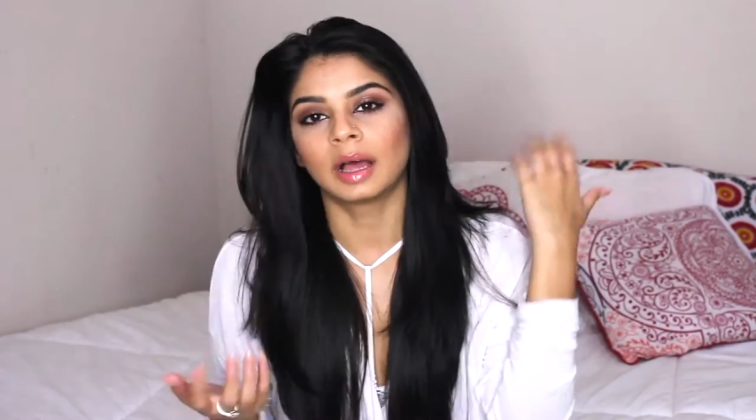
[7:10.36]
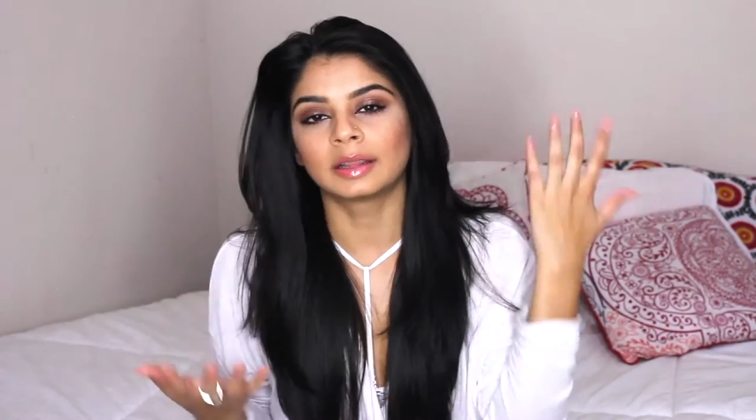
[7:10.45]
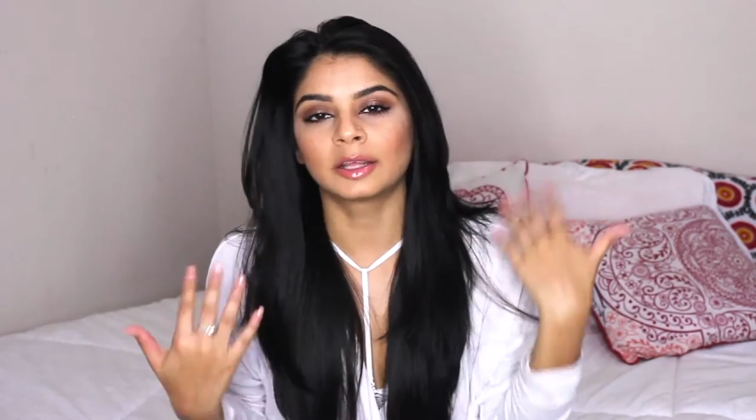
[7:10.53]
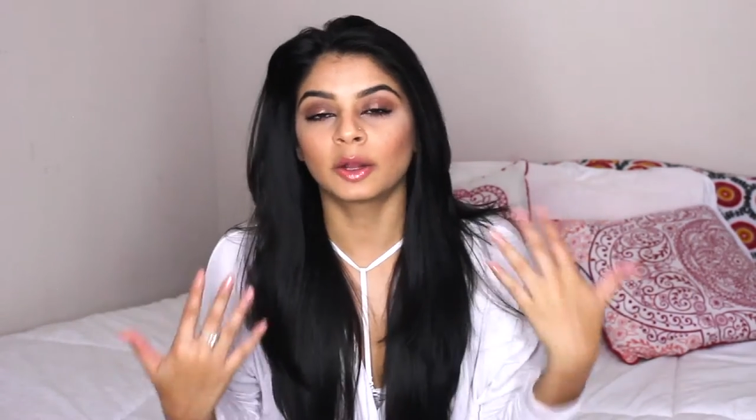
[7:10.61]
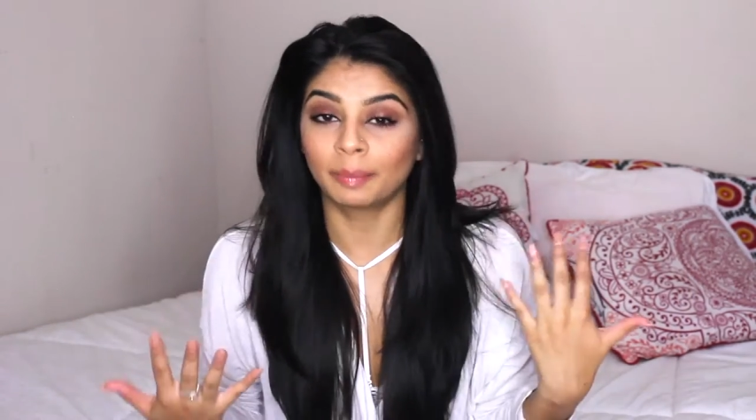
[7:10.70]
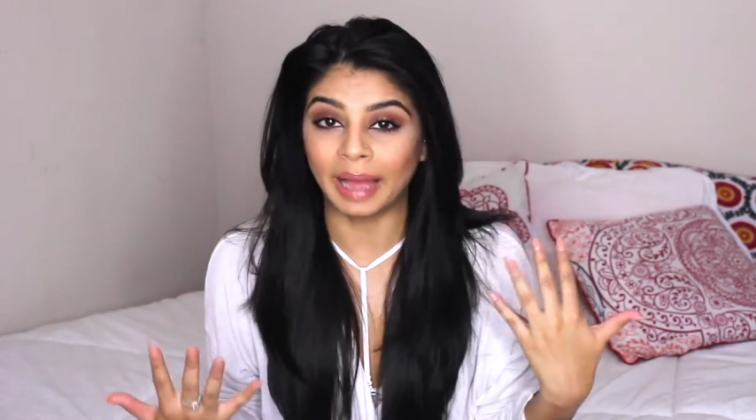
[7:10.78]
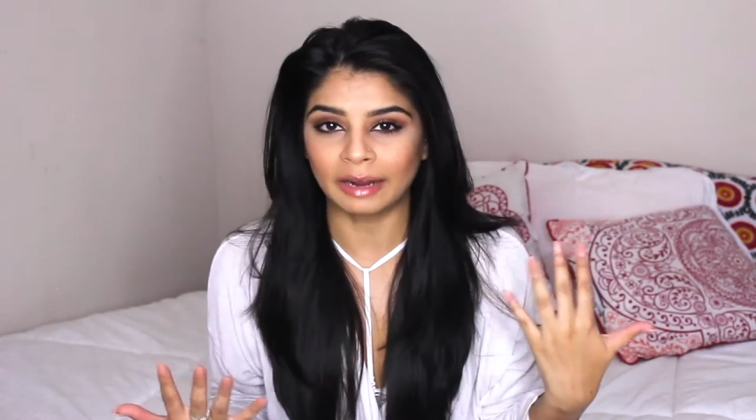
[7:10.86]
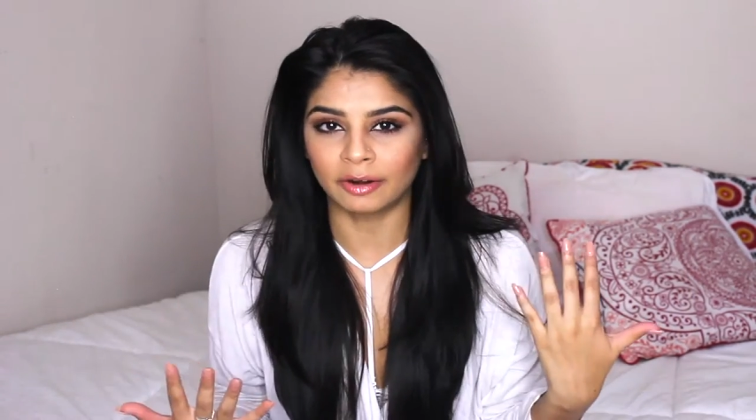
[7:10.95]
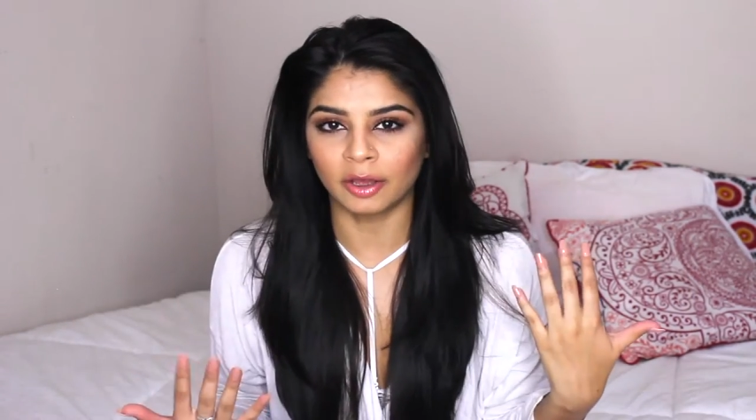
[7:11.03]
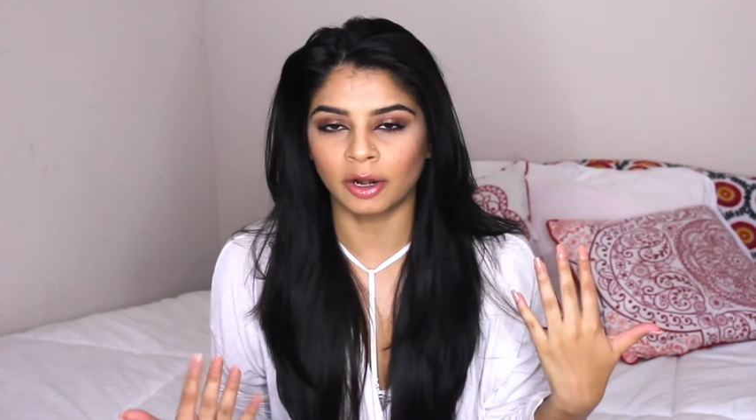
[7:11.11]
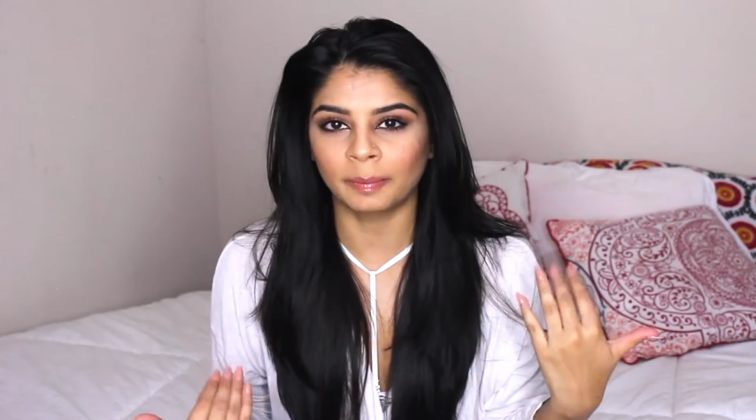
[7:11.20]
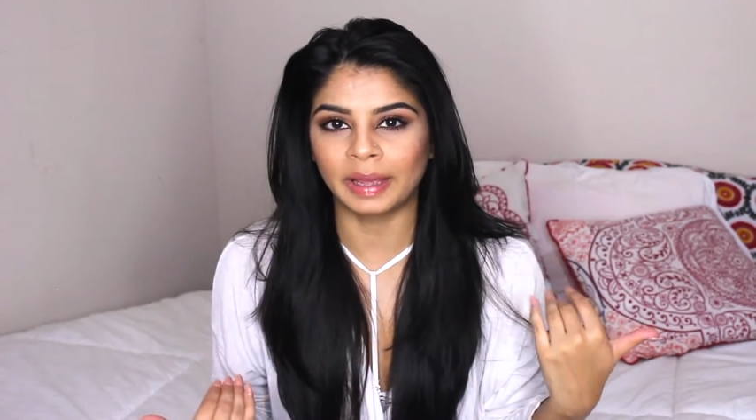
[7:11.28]
a little
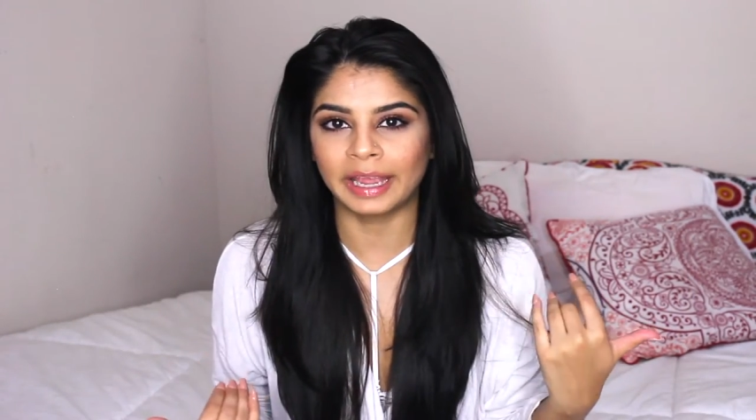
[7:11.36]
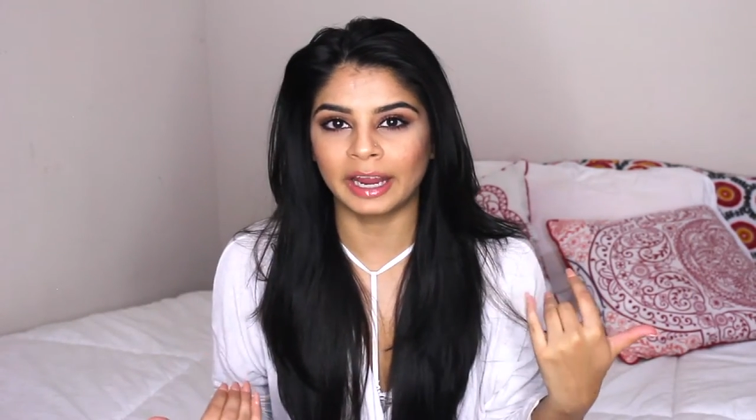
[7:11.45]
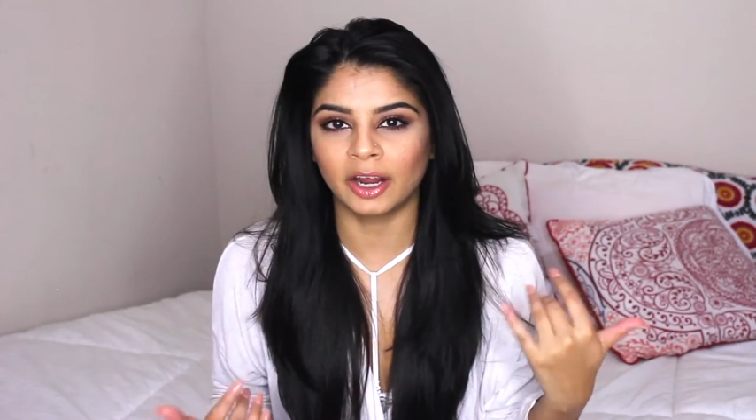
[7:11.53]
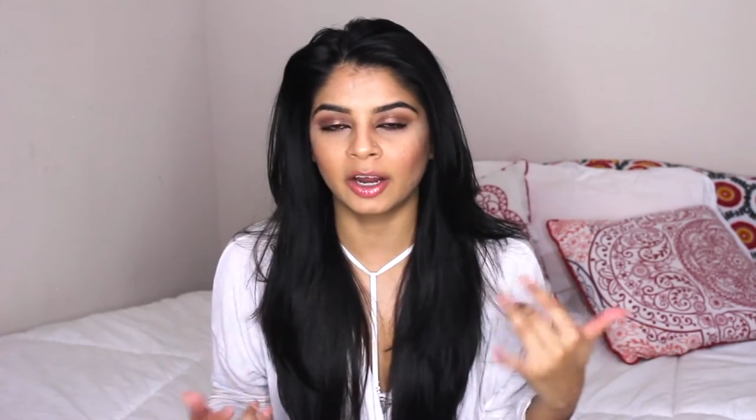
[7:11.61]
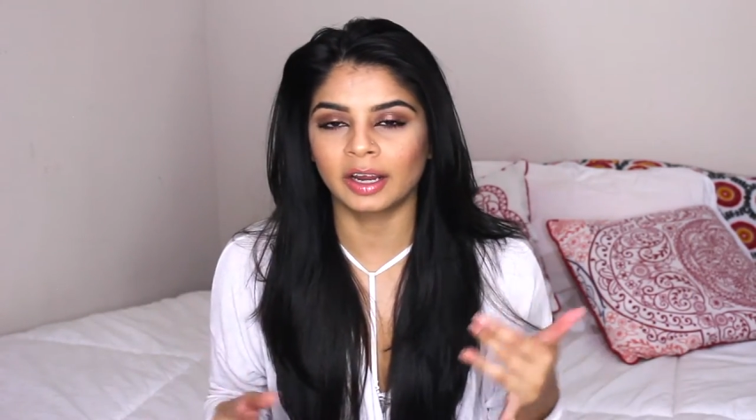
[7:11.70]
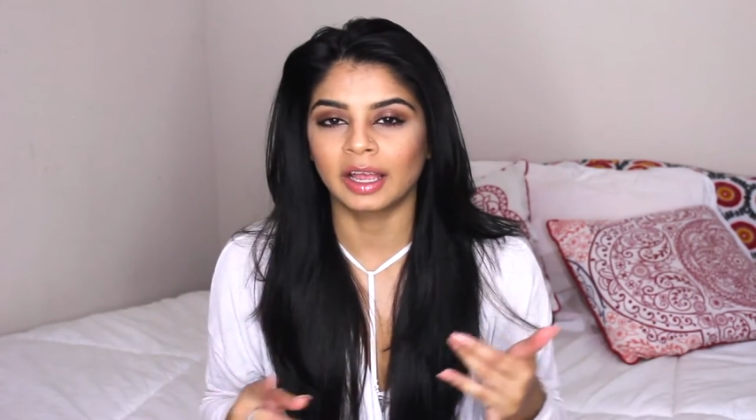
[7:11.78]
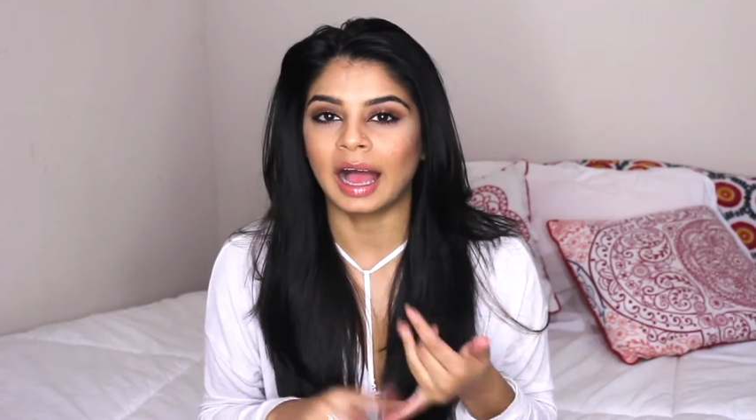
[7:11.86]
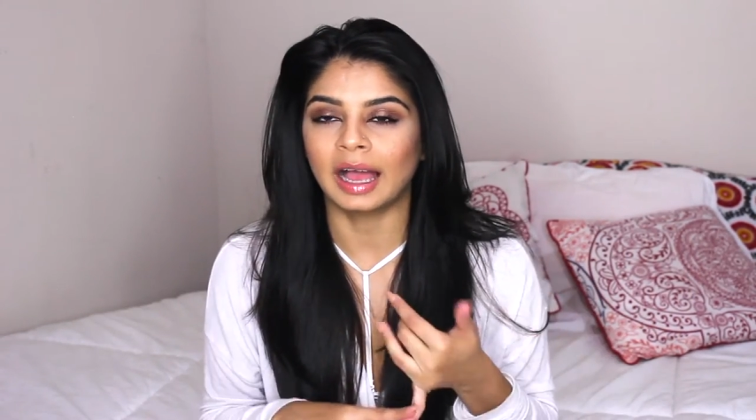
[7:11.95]
background on my hair.